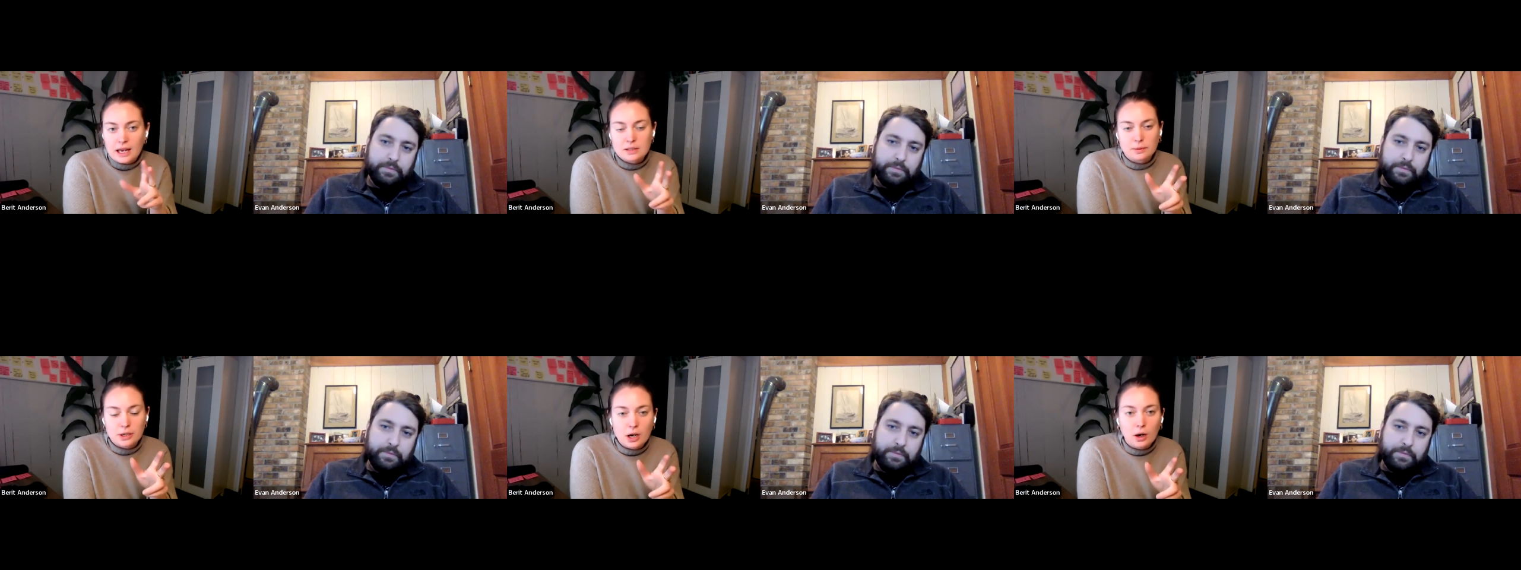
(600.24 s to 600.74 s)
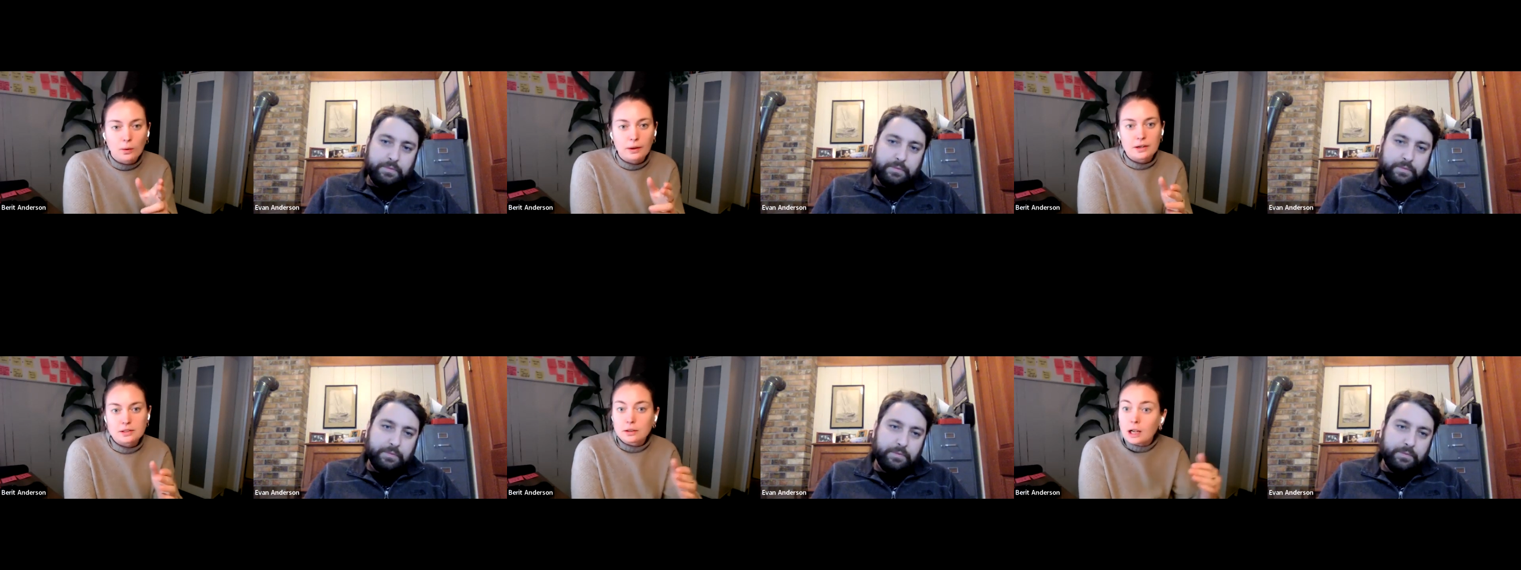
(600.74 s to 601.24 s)
Speaker 1: as we know,
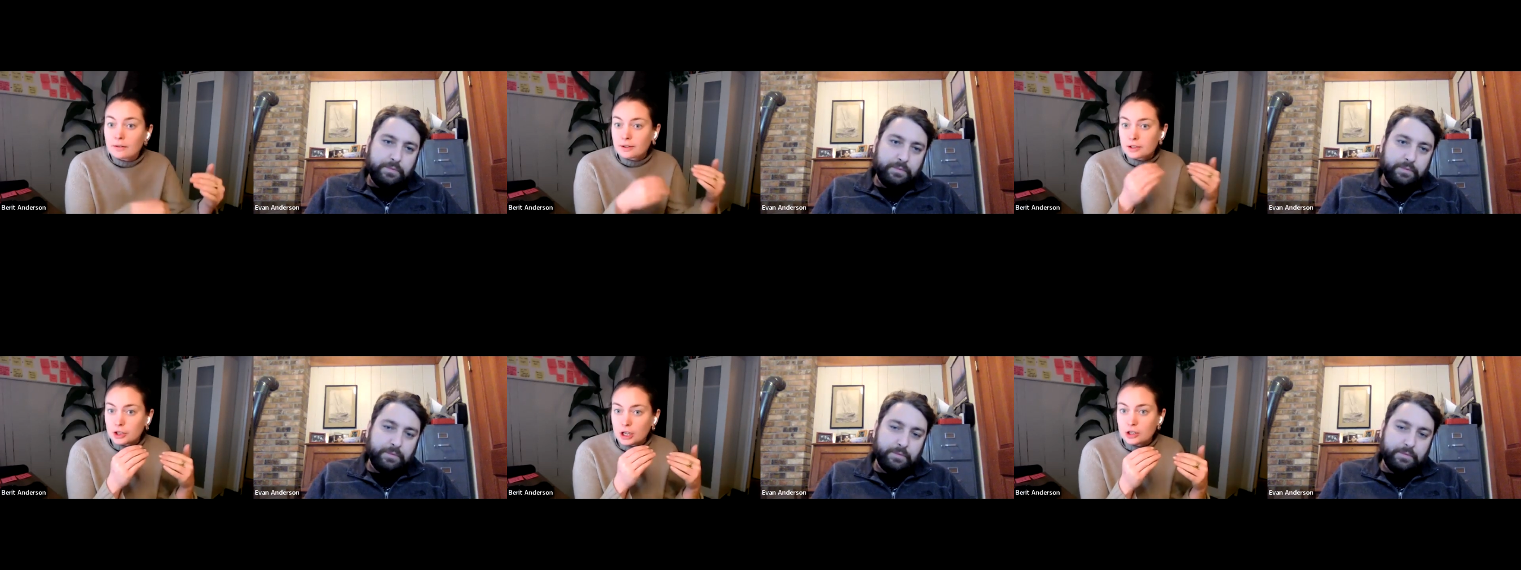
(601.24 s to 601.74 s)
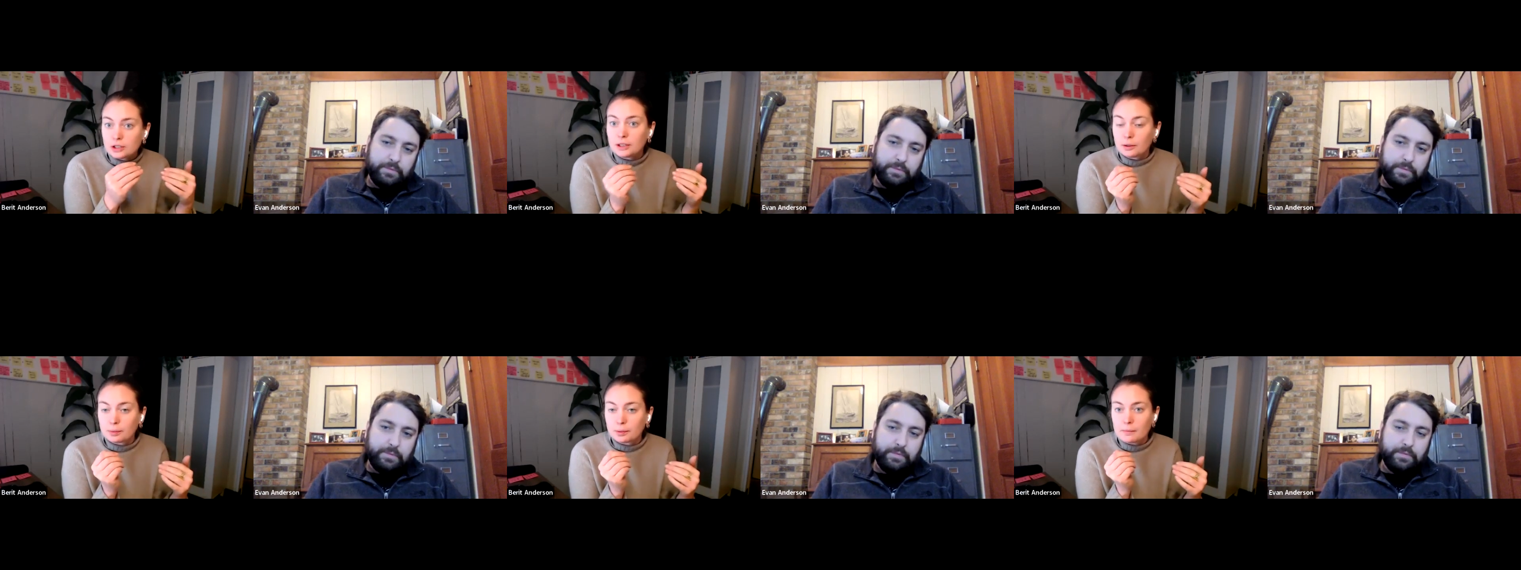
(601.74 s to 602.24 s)
there's a lot of exchange and
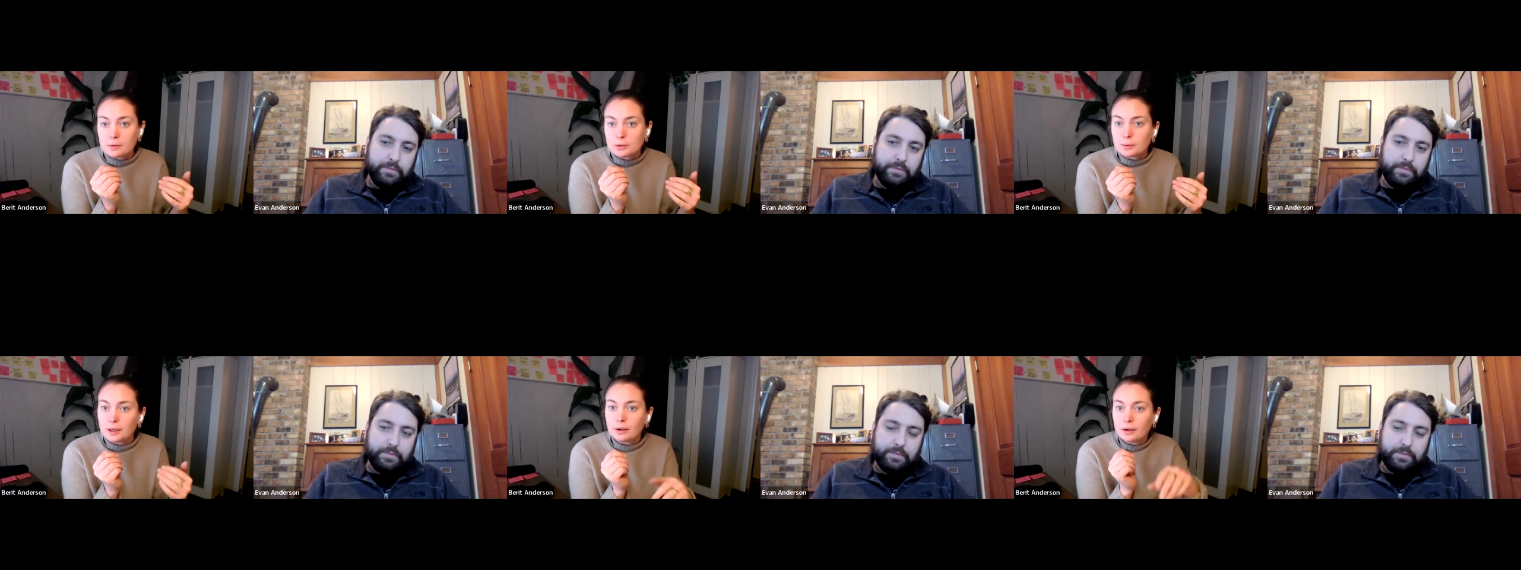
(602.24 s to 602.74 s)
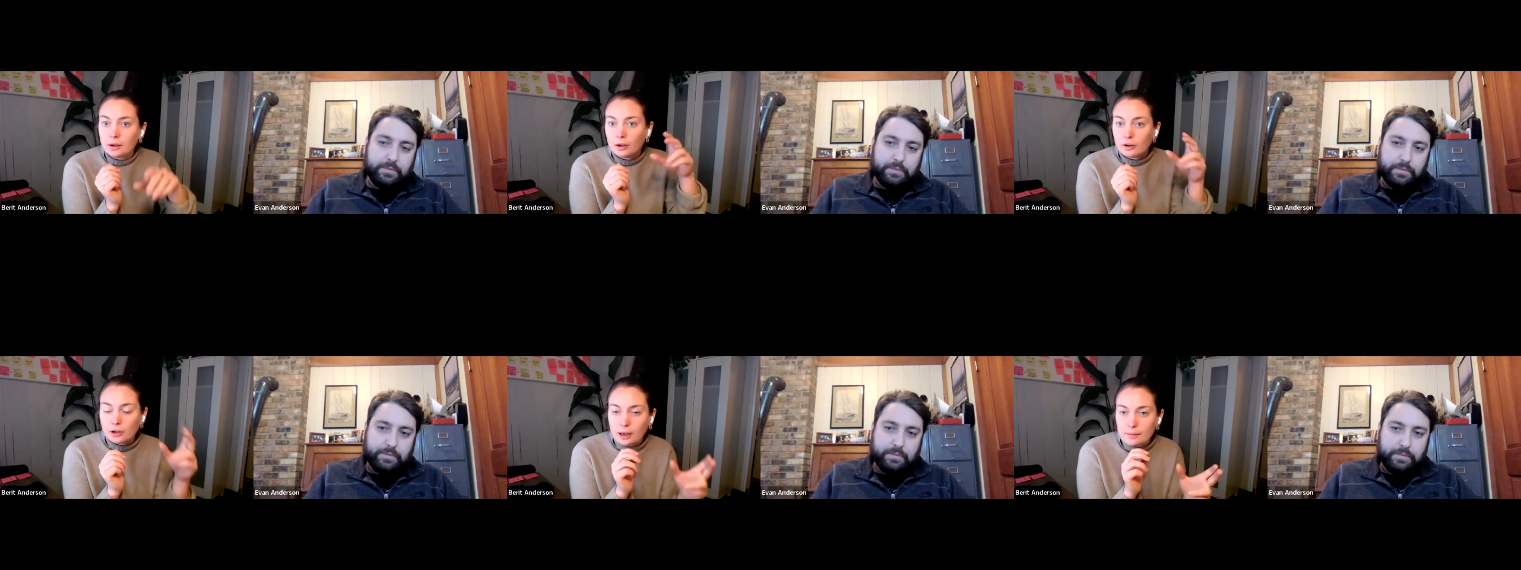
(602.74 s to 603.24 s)
interplay between
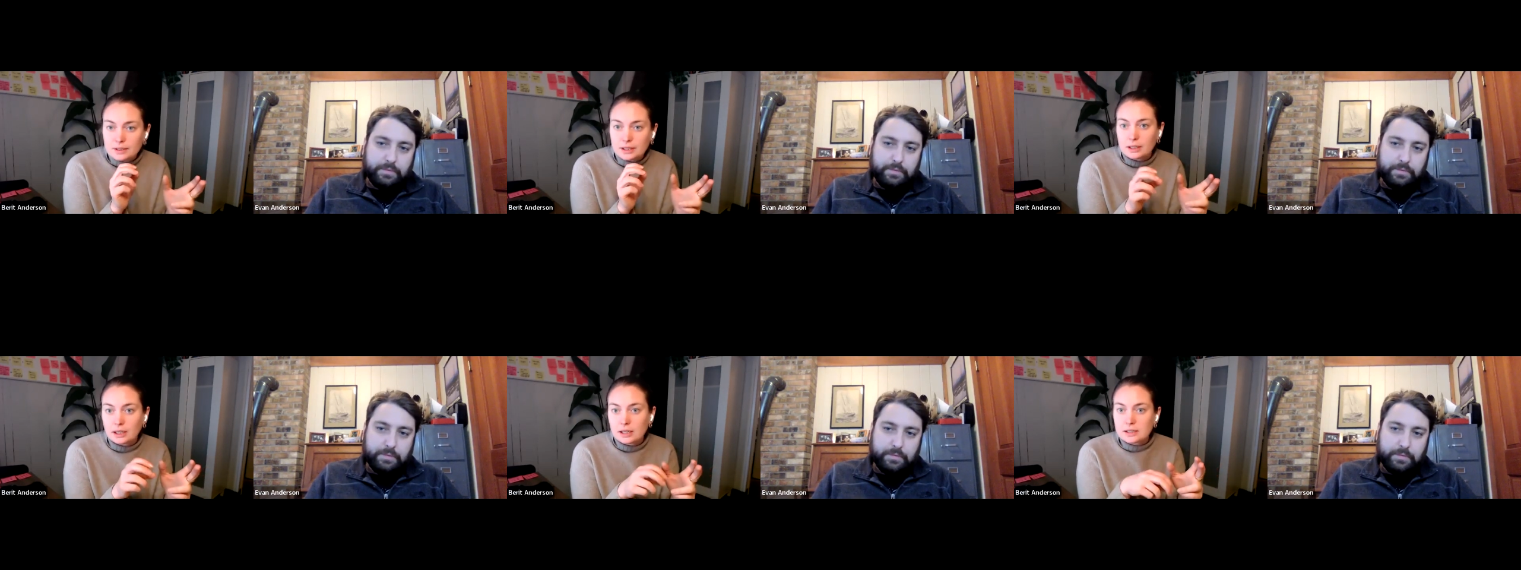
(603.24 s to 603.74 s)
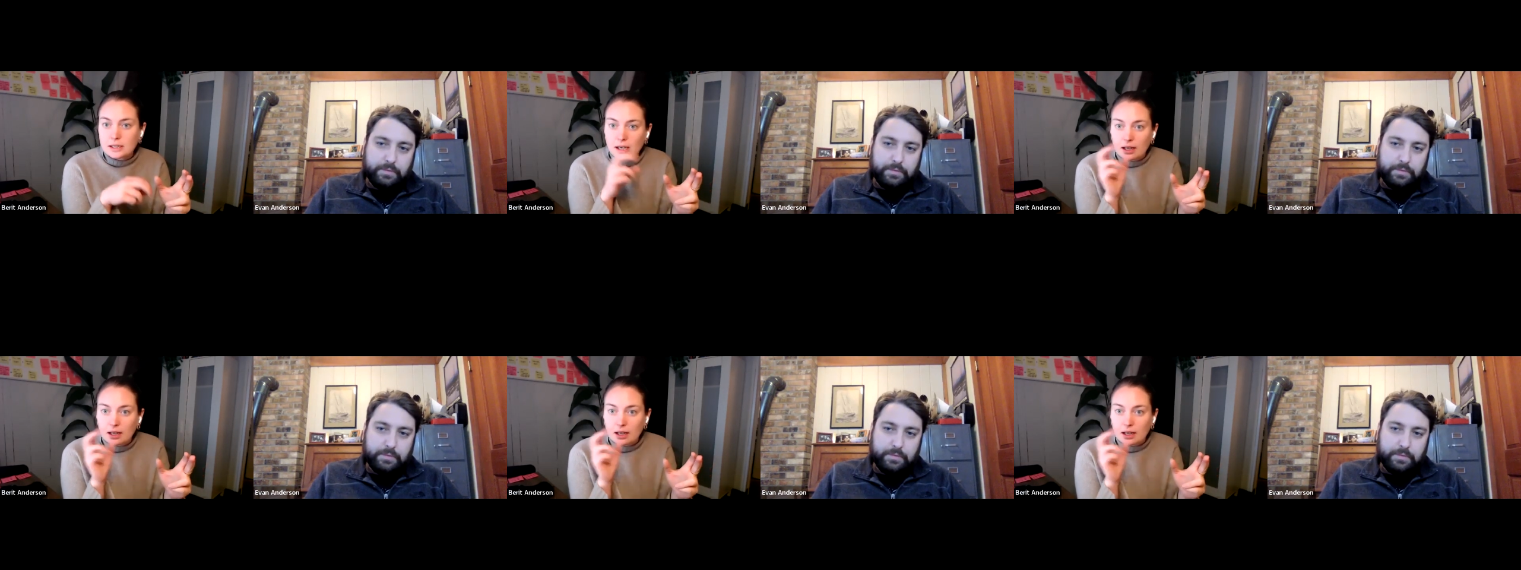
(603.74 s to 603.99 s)
crime syndicates